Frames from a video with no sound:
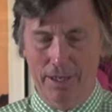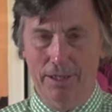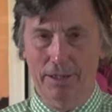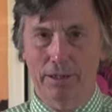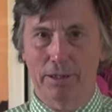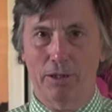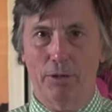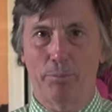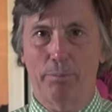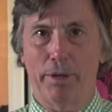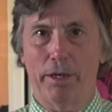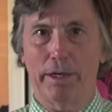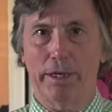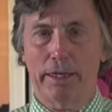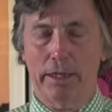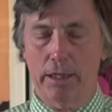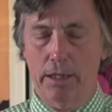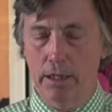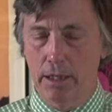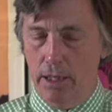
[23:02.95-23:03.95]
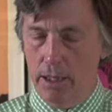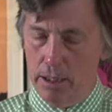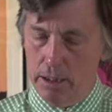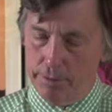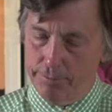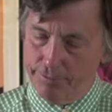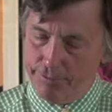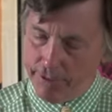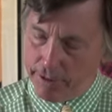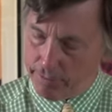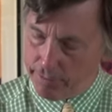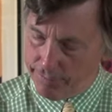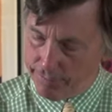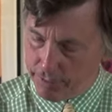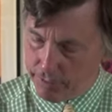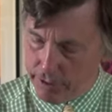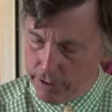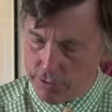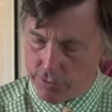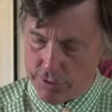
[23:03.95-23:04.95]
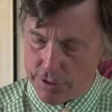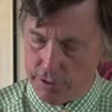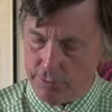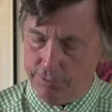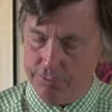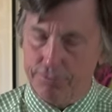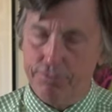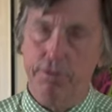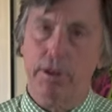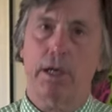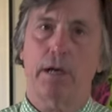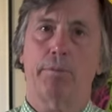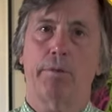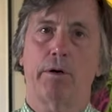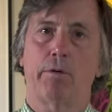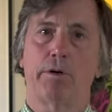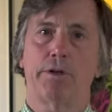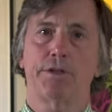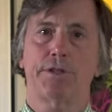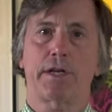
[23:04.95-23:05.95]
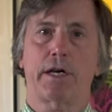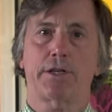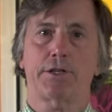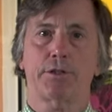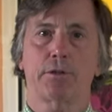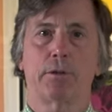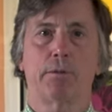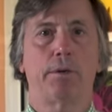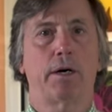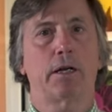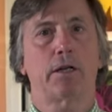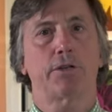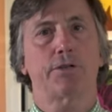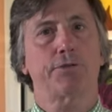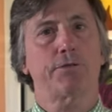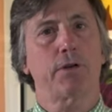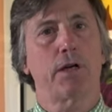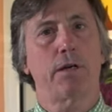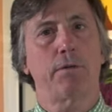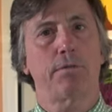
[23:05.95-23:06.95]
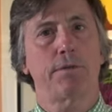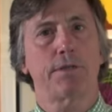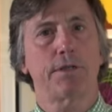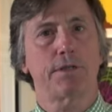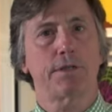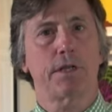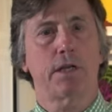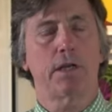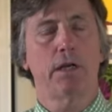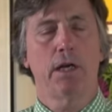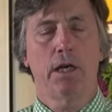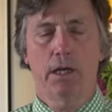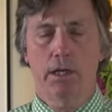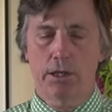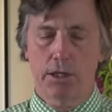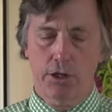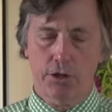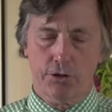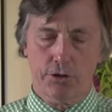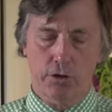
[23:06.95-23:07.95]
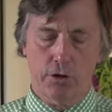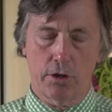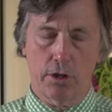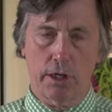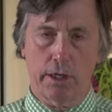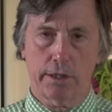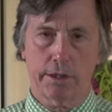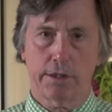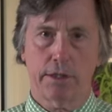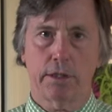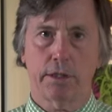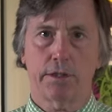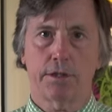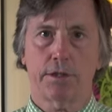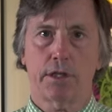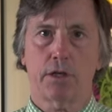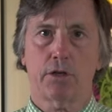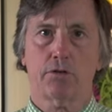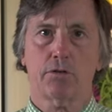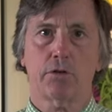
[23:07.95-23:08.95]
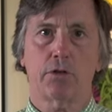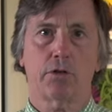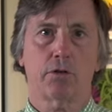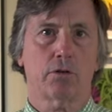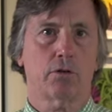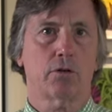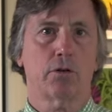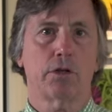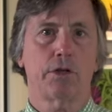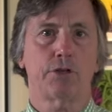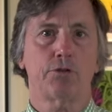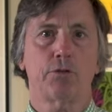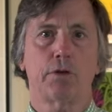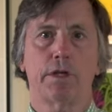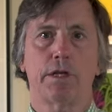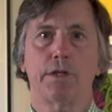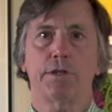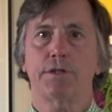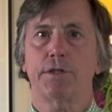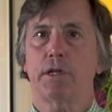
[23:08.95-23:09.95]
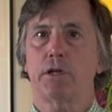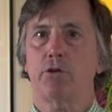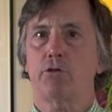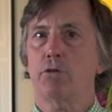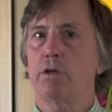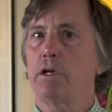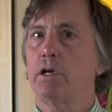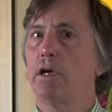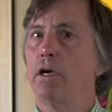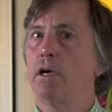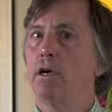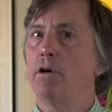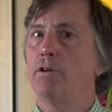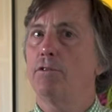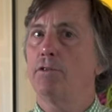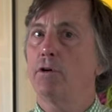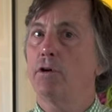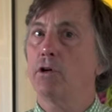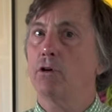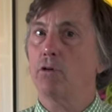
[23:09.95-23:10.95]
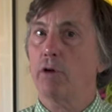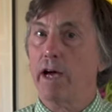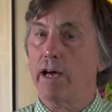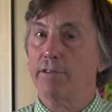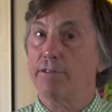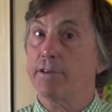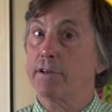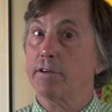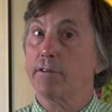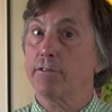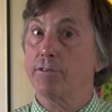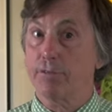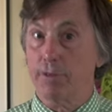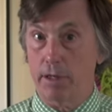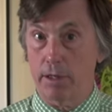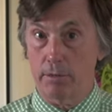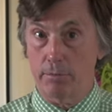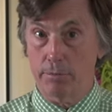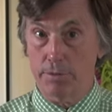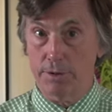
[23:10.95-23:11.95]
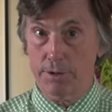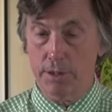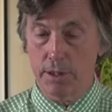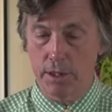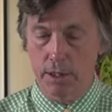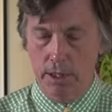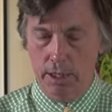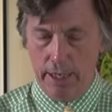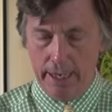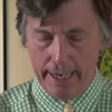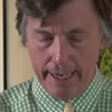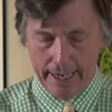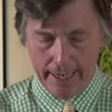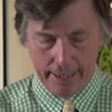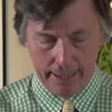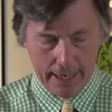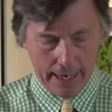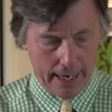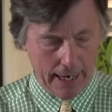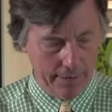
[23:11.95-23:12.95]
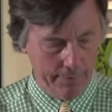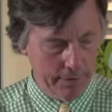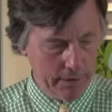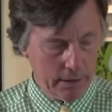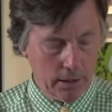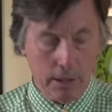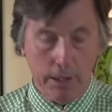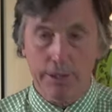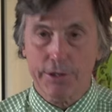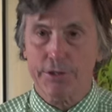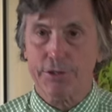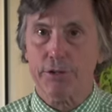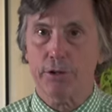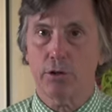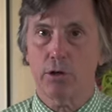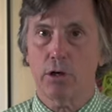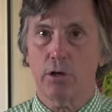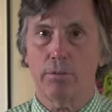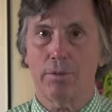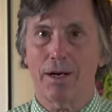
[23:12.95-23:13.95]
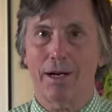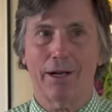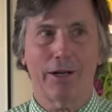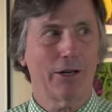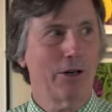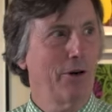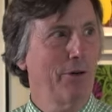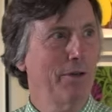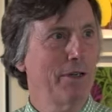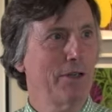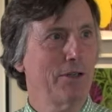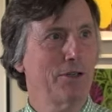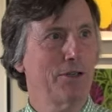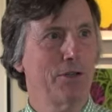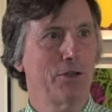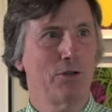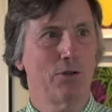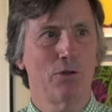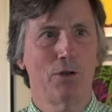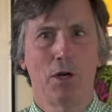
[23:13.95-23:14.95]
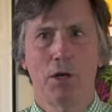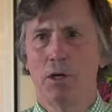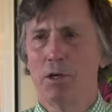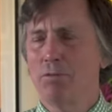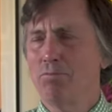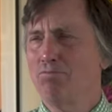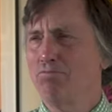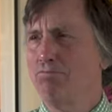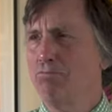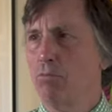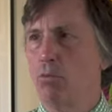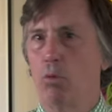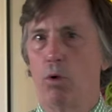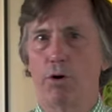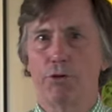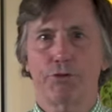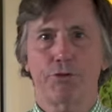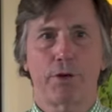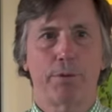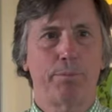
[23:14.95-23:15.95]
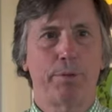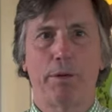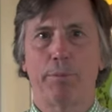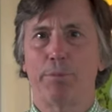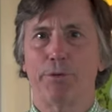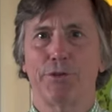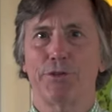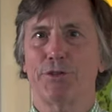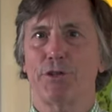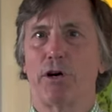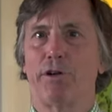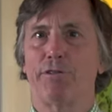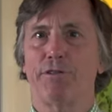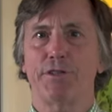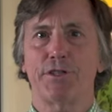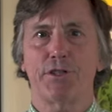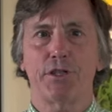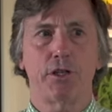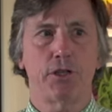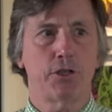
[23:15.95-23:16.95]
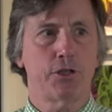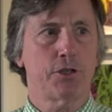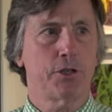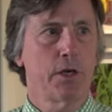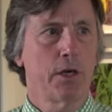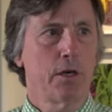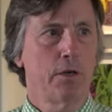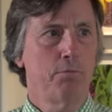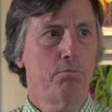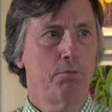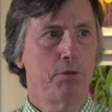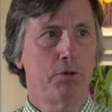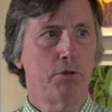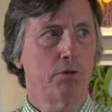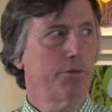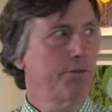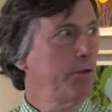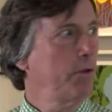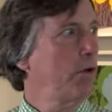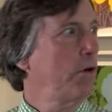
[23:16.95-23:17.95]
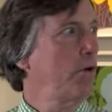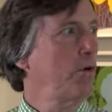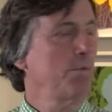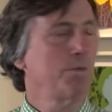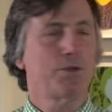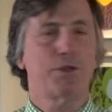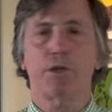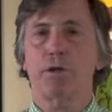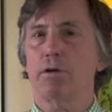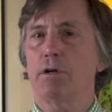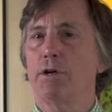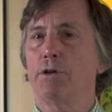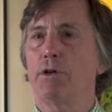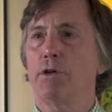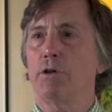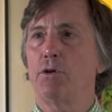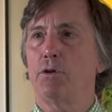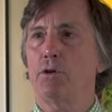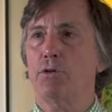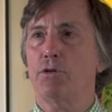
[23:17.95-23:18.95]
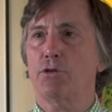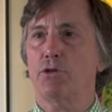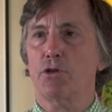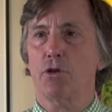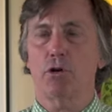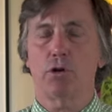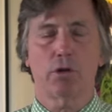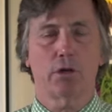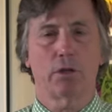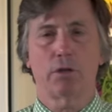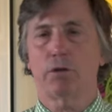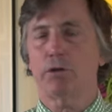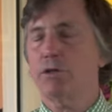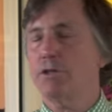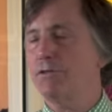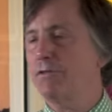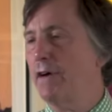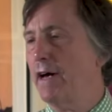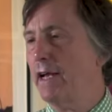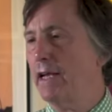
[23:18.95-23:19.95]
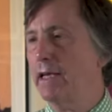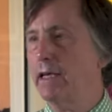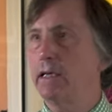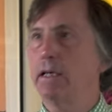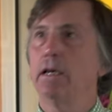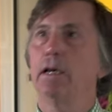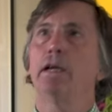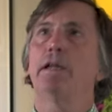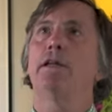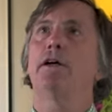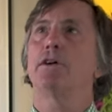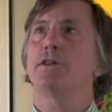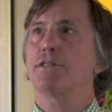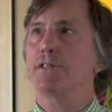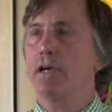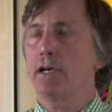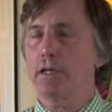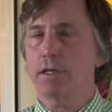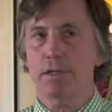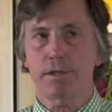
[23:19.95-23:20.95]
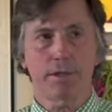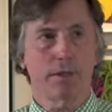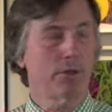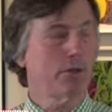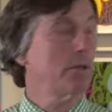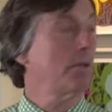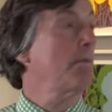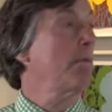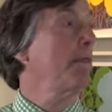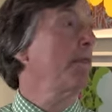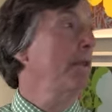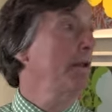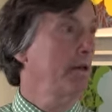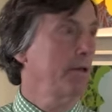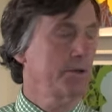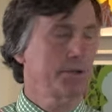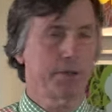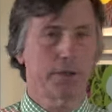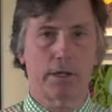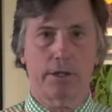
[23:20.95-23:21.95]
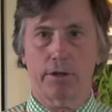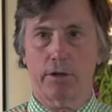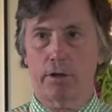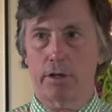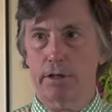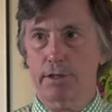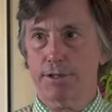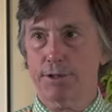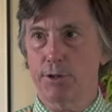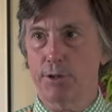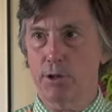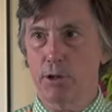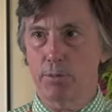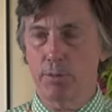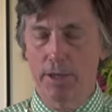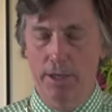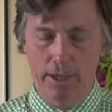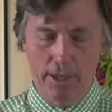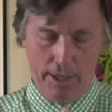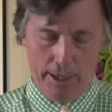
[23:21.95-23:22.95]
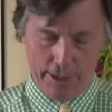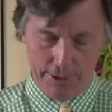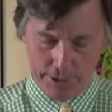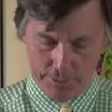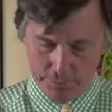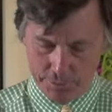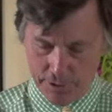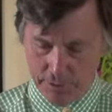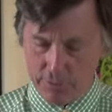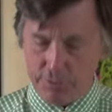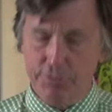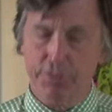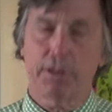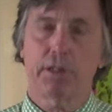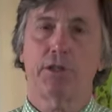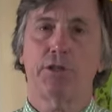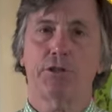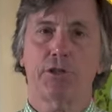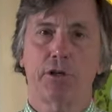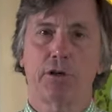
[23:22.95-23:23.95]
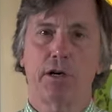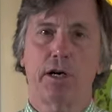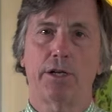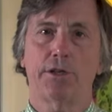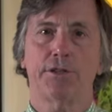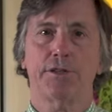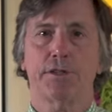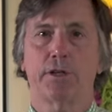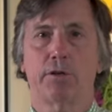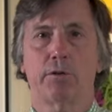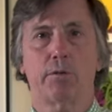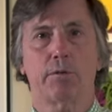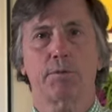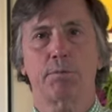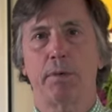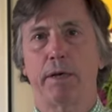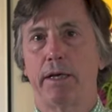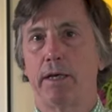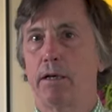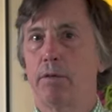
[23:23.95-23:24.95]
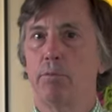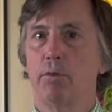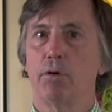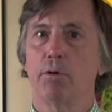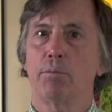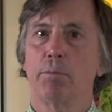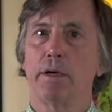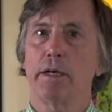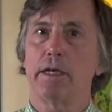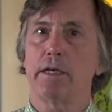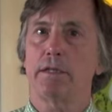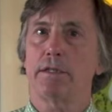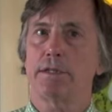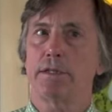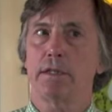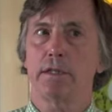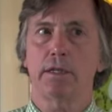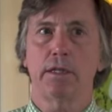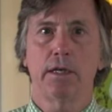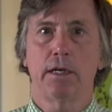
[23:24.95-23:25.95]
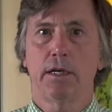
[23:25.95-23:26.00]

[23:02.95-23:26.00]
a little bunny, in a very, very interesting frame. I once asked him about his frames. He said, these are 19th century or early 20th century photographic frames. And having a Hunt Slonim, I go into Wall Street people's offices, beautiful homes here on the North Shore in Locust Valley. There's a Hunt Sloan, there's another Hunt Sloan. I sometimes feel as though Hunt Sloan painted more bunnies than,